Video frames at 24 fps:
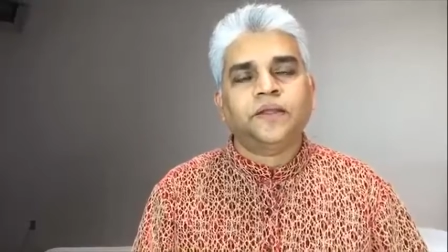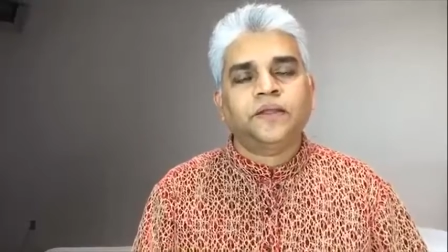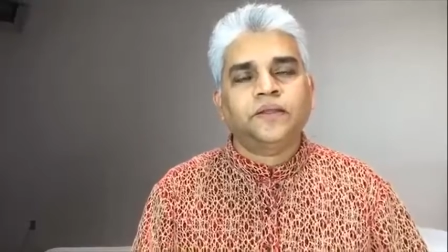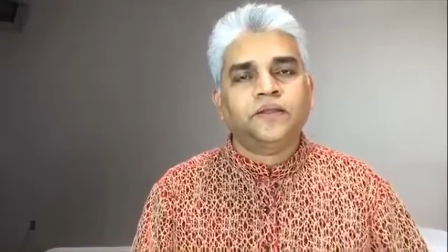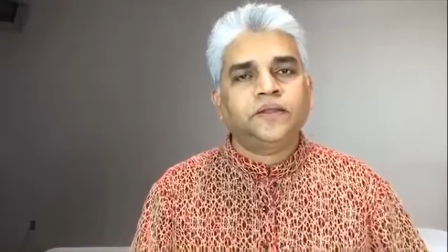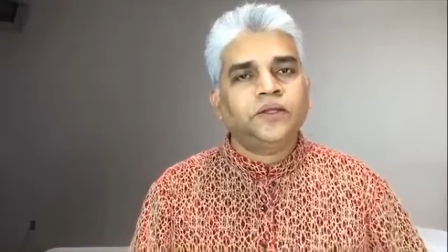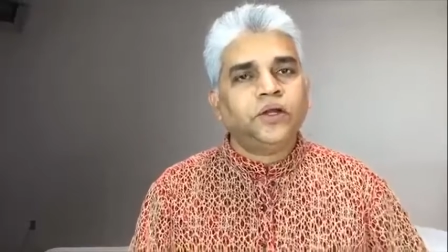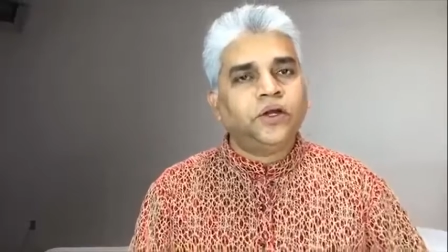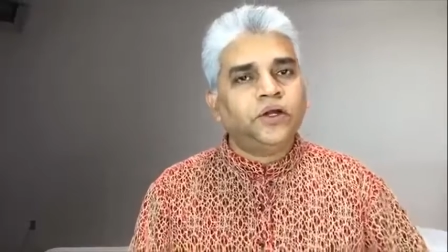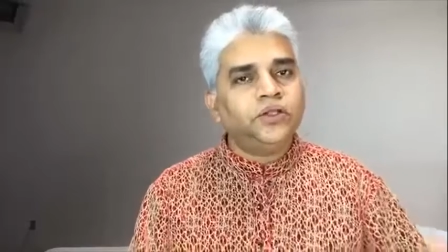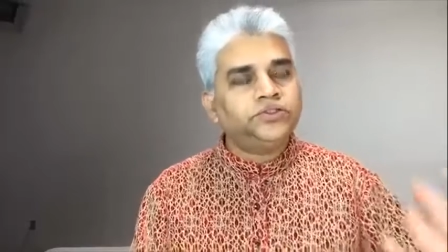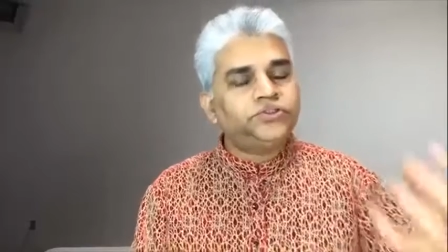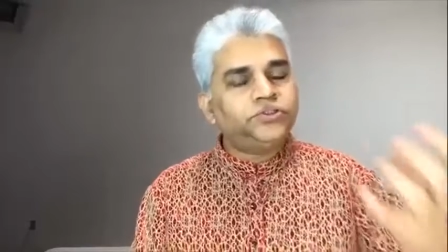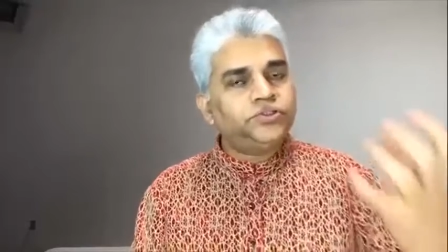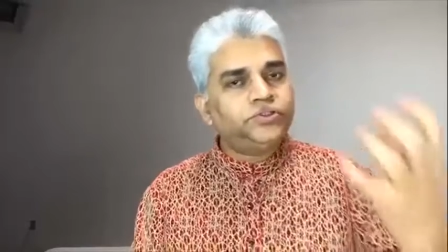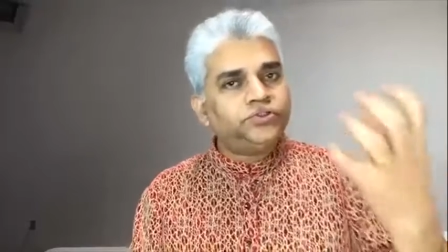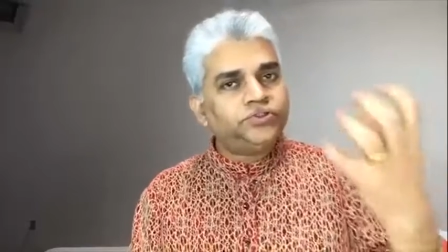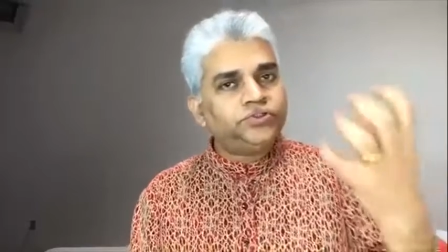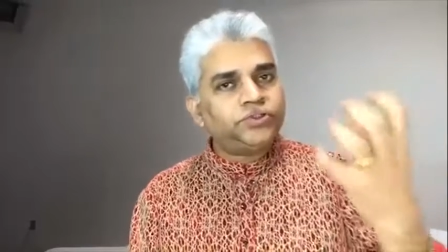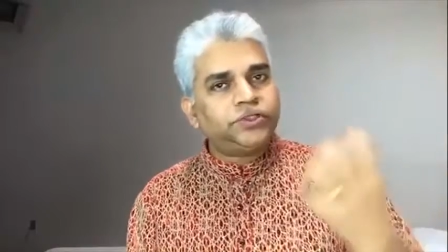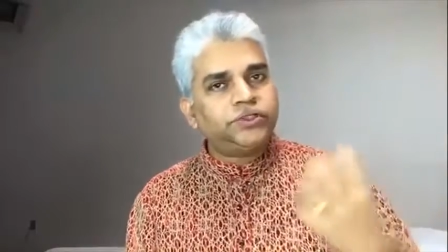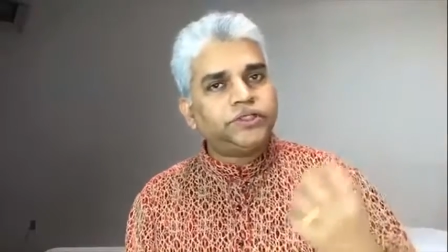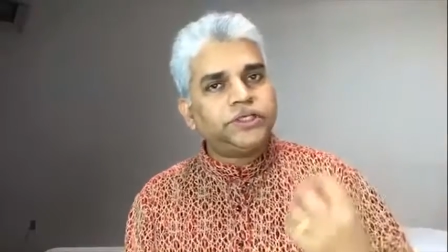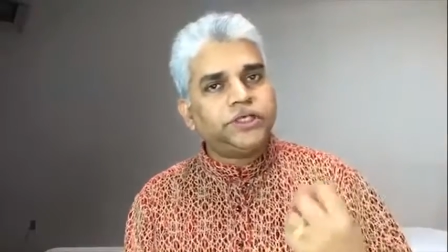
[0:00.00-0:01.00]
They also
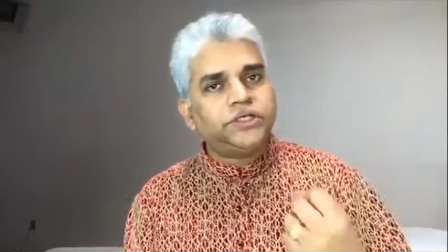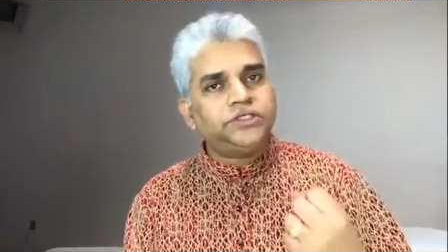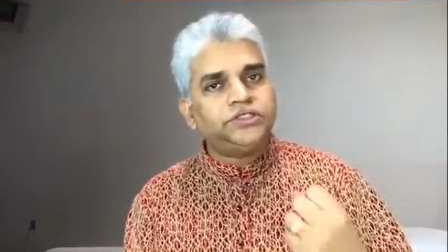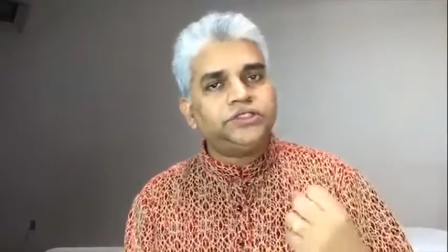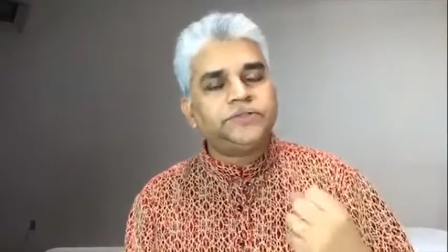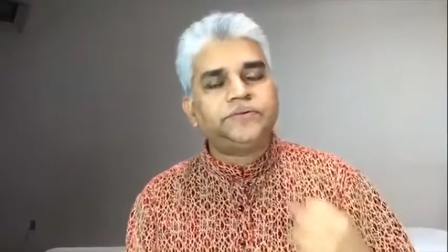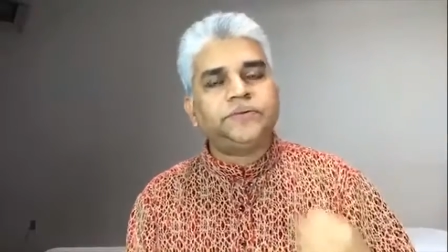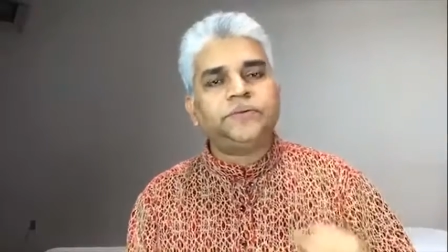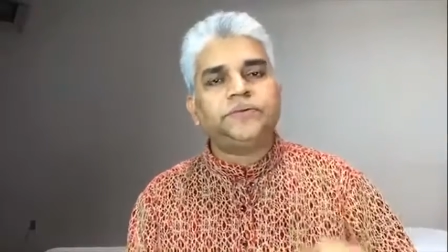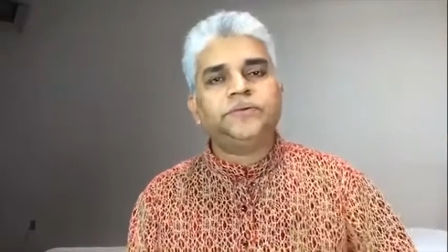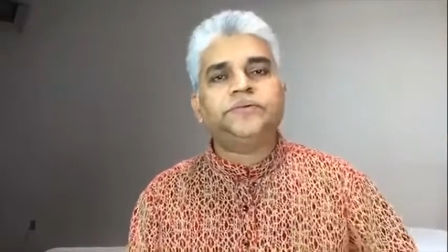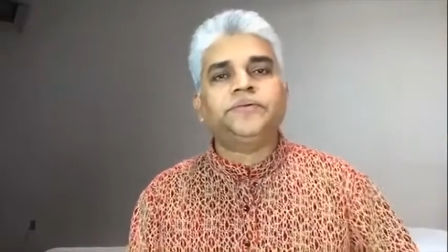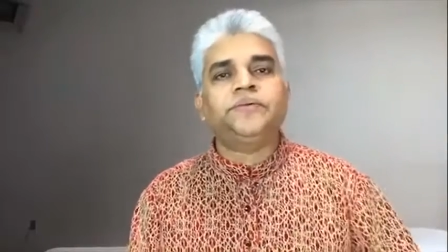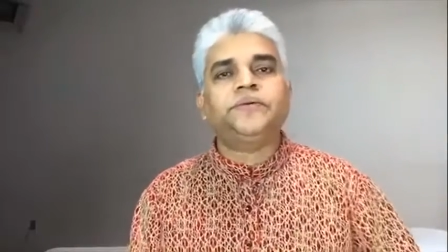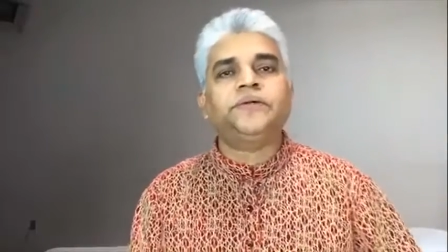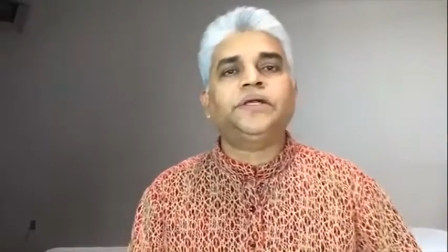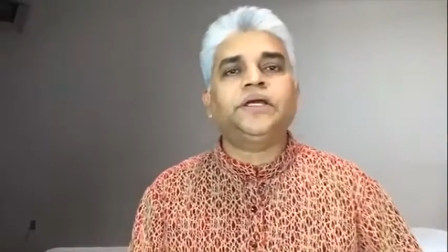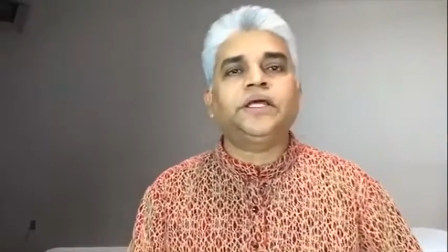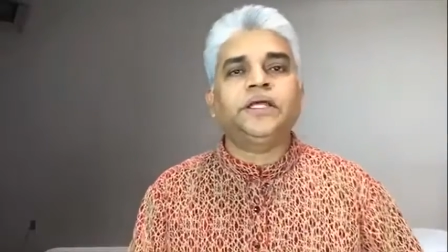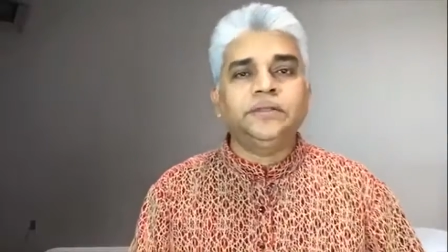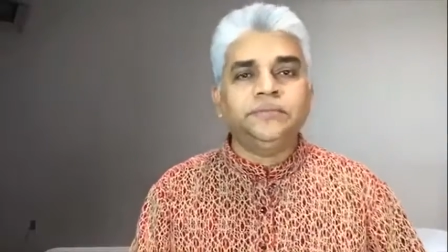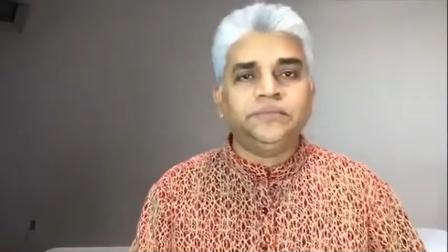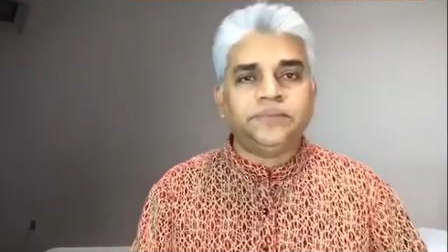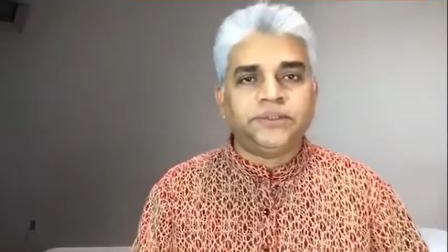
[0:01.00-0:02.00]
draw the energy from different
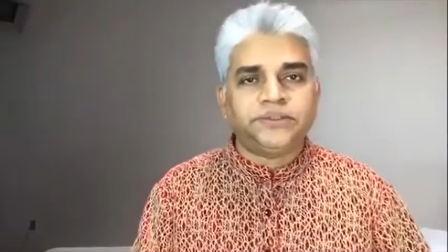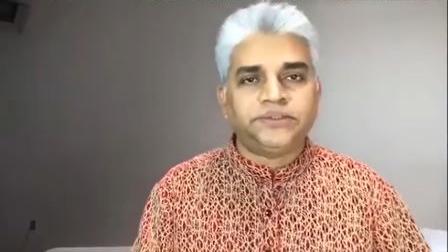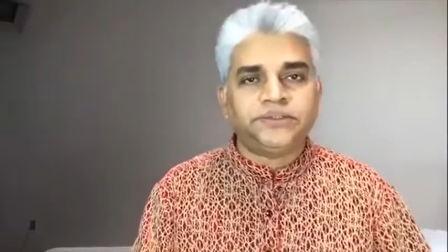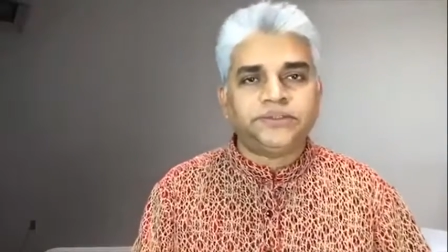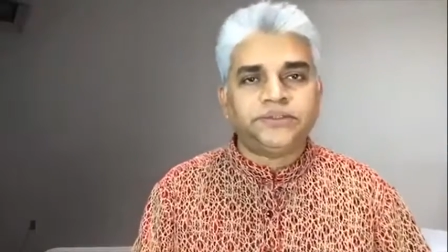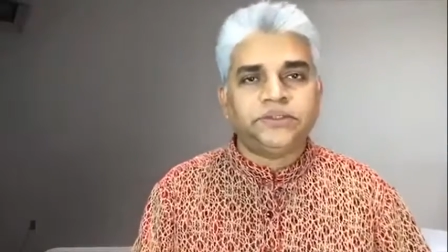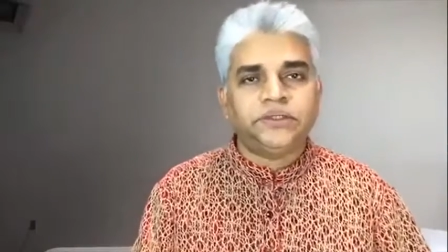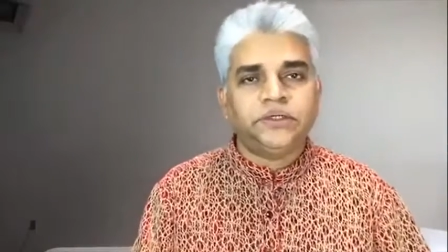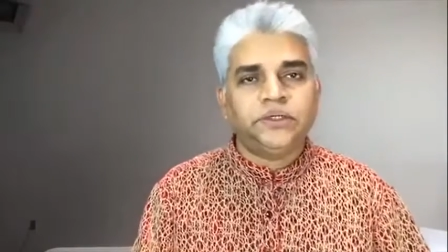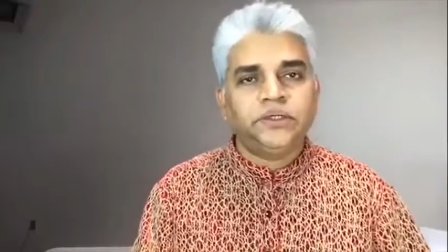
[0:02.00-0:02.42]
elements.